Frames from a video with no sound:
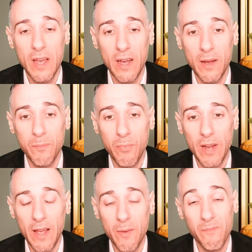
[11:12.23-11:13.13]
uh,
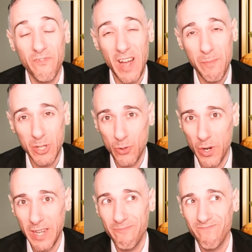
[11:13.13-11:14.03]
uh, by a
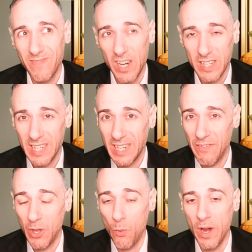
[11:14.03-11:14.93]
majority, not a
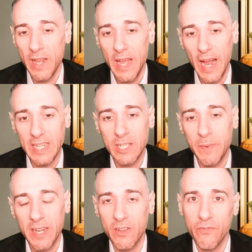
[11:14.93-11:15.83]
significant one,
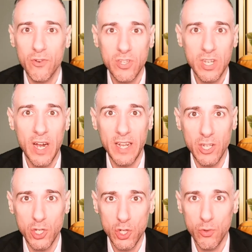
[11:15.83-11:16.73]
anticipating the first cut
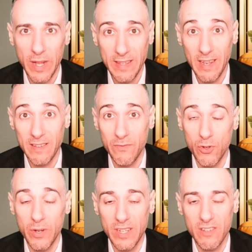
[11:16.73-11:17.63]
in June. That's as of
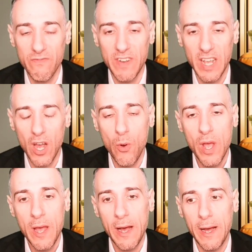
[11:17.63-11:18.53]
doing this video.
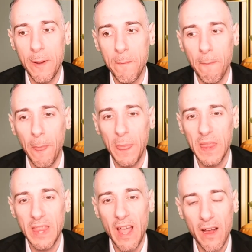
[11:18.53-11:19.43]
Um,
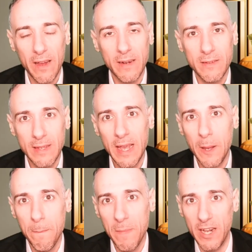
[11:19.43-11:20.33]
not going to
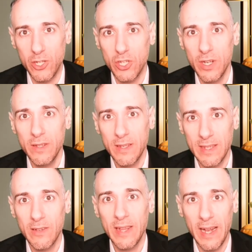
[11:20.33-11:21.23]
take much to
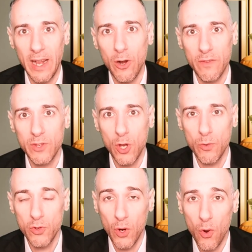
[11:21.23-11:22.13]
tilt that narrative to go
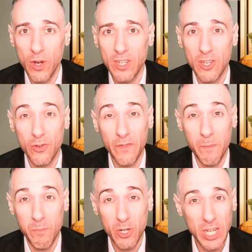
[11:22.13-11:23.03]
to a coin toss or
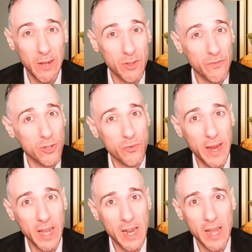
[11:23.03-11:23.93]
even push out the first
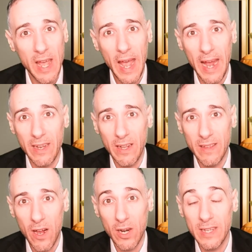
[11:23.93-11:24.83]
rate cut, and
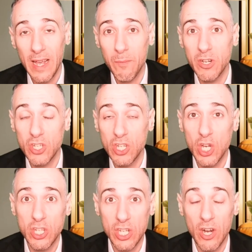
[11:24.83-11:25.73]
not going to take much to
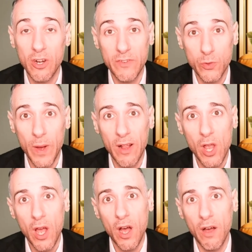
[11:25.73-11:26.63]
change the narrative as well
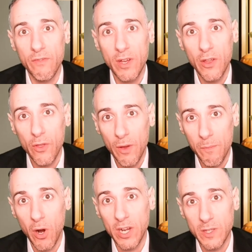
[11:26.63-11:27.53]
of
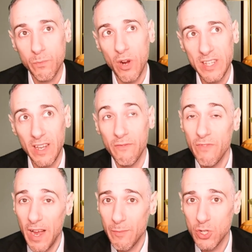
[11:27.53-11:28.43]
markets pricing in
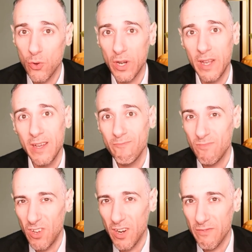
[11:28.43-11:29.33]
by a majority,
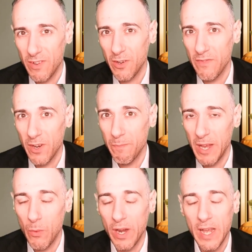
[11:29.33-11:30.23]
not a very, very
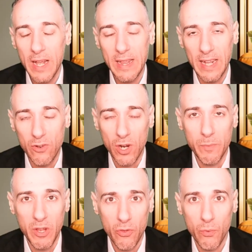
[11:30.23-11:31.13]
big one, that there are going to
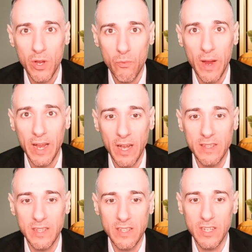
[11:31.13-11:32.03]
be three rate
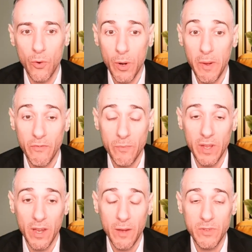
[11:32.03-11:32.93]
cuts this year. What about from
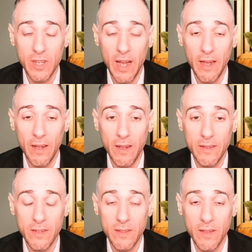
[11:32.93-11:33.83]
the comes uh,
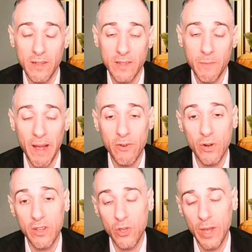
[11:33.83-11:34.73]
to, the, to the pounder
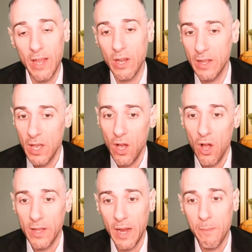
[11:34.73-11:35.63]
out of the UK? You got
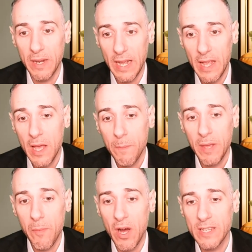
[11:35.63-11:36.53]
holiday on Monday,
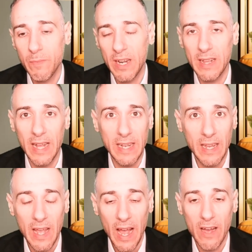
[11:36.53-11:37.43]
PMIs, money and
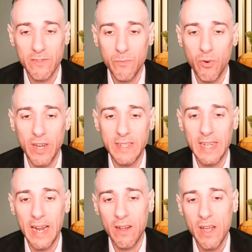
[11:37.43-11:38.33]
lending, housing price
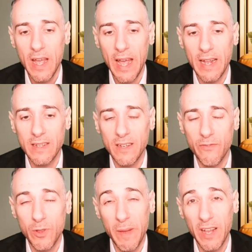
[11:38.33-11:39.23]
data, and uh,
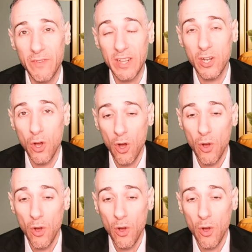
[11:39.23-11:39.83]
for the Bank of England,